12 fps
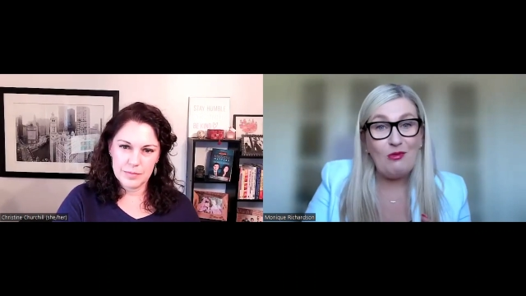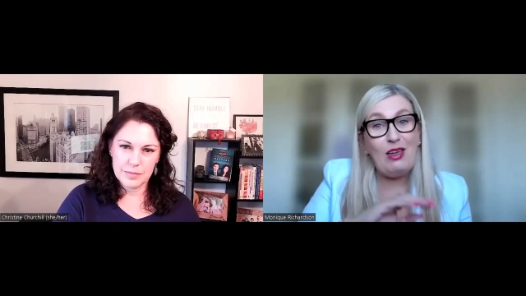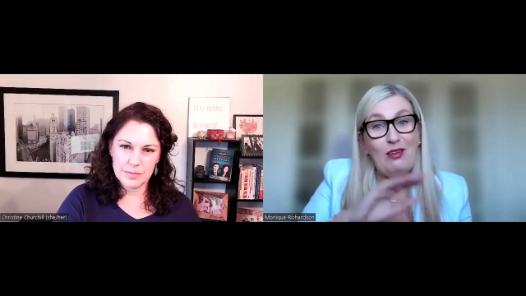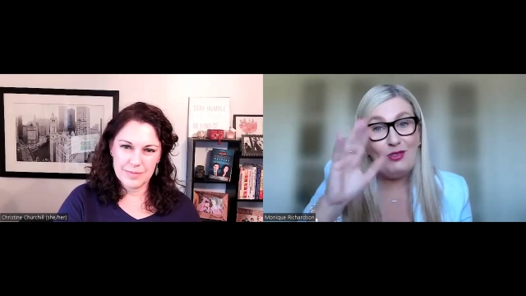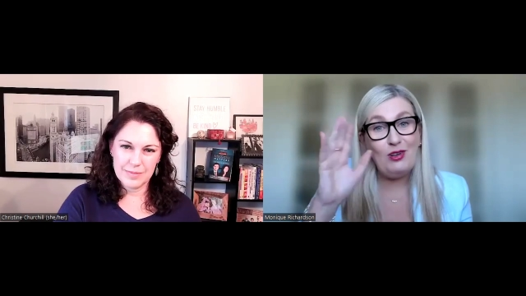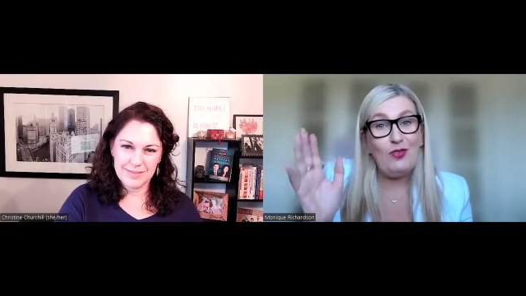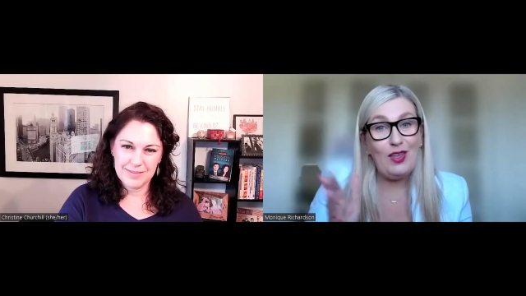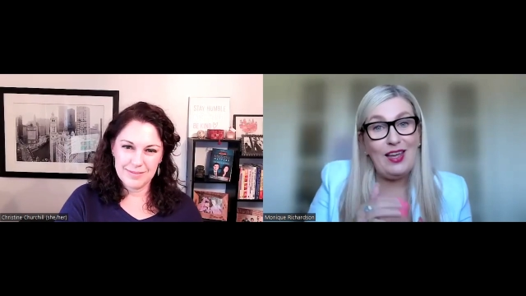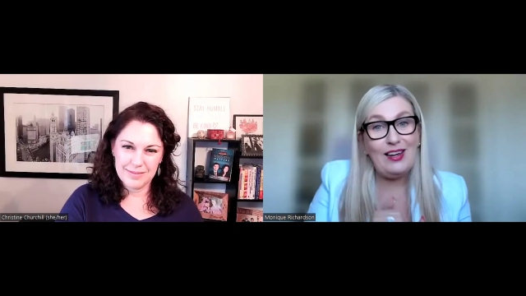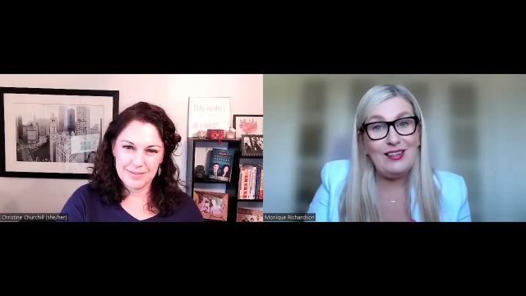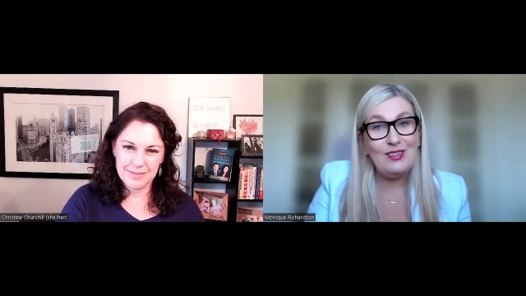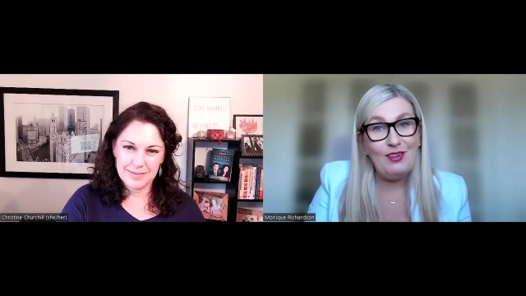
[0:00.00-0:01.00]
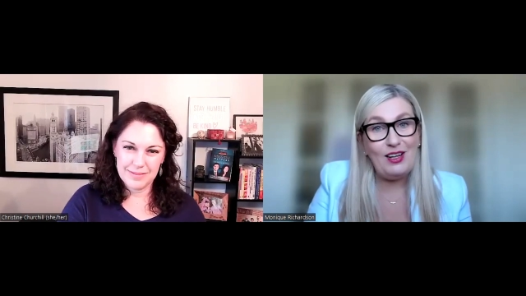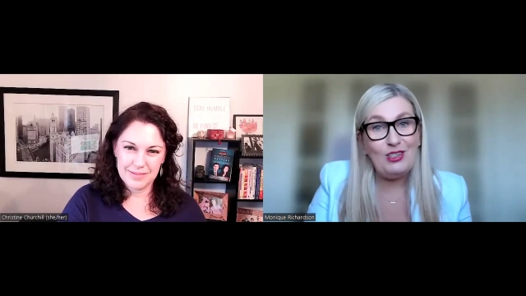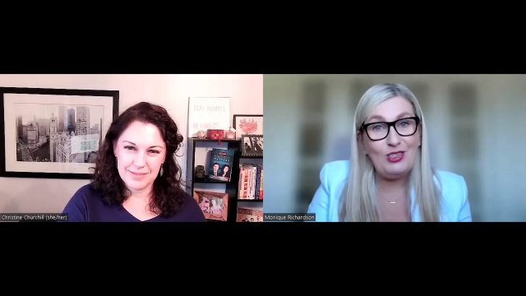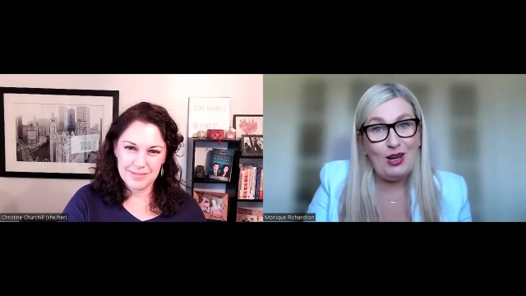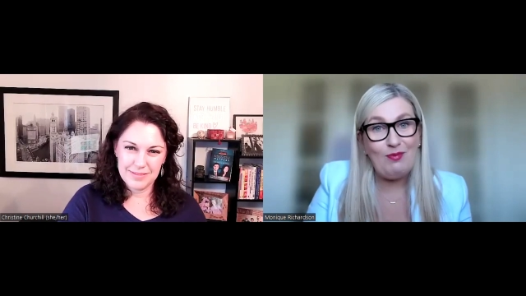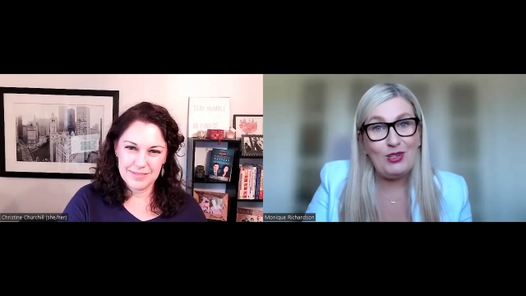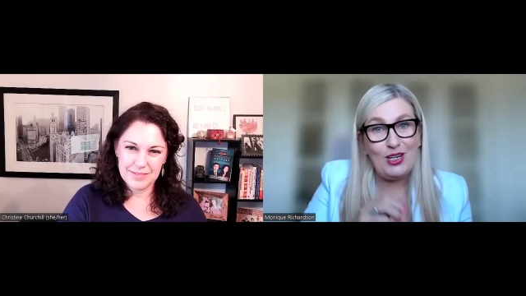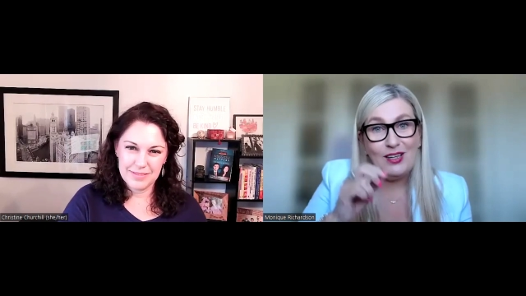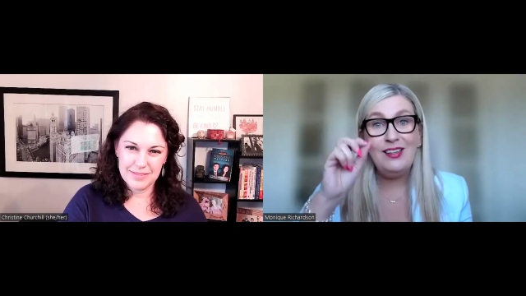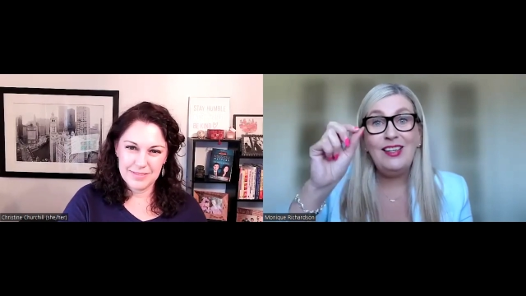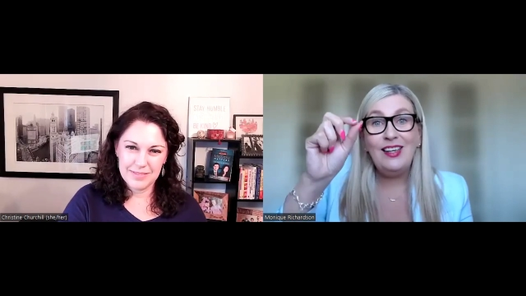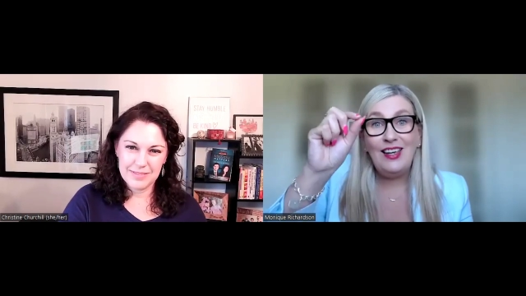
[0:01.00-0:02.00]
Speaker 1: So even at the end of each
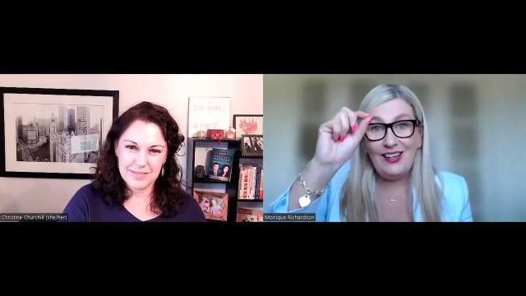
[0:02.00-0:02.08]
chapter,